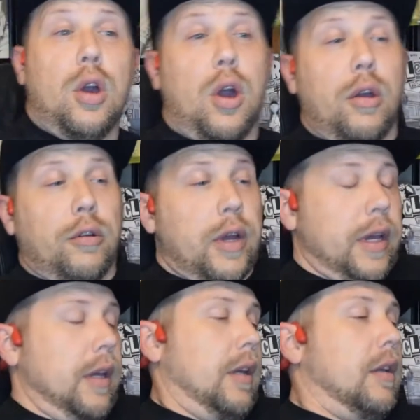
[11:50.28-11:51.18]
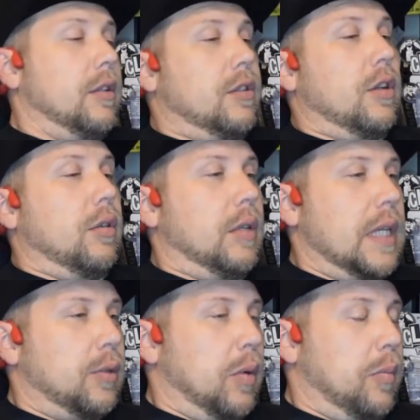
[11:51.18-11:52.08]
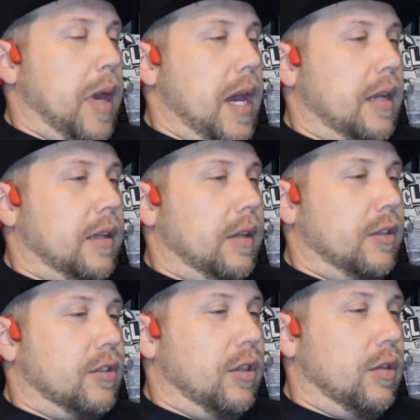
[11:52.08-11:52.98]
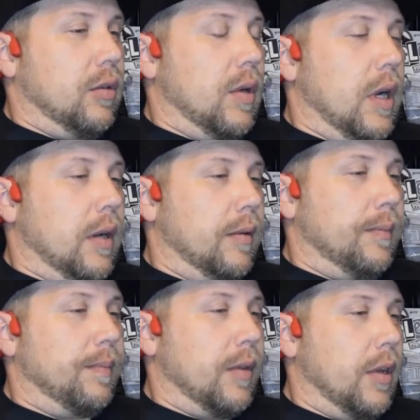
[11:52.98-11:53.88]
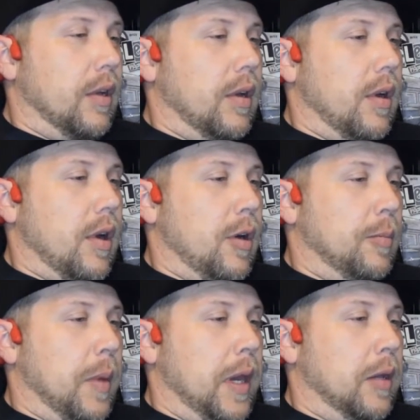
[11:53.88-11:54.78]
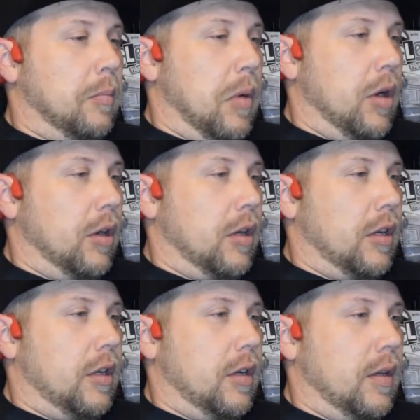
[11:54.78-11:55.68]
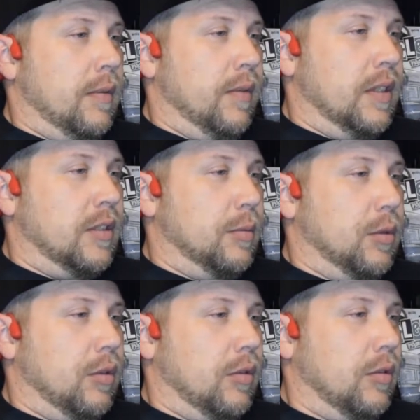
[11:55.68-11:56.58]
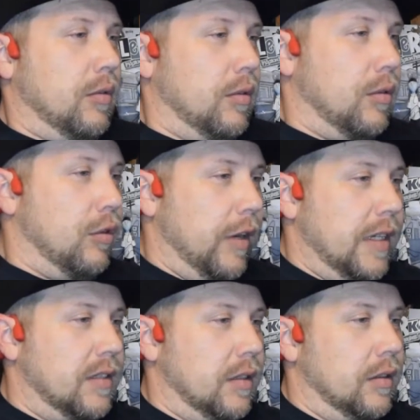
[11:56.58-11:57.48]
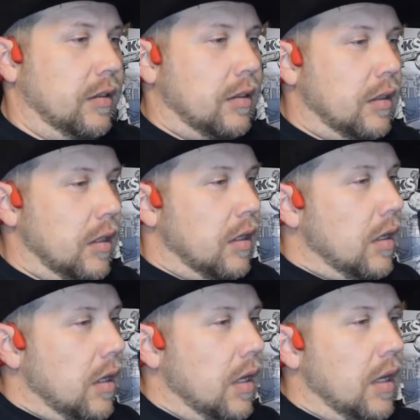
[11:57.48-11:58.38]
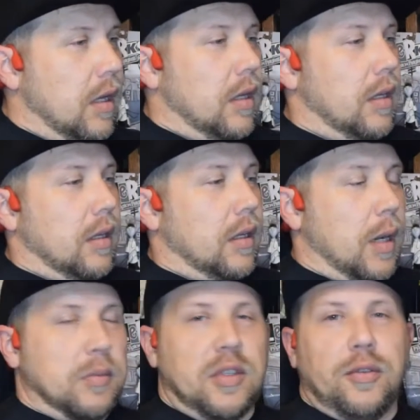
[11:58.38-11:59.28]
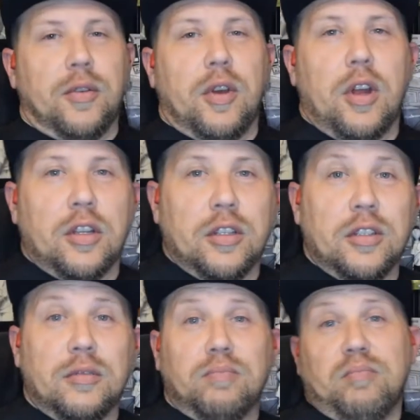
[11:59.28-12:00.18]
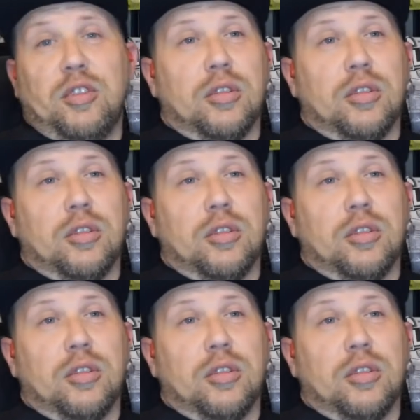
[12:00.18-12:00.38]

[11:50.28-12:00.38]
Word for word: All right, so a lot to unpack there. So, uh, our man Mark, Invincible Grayson, got himself on, you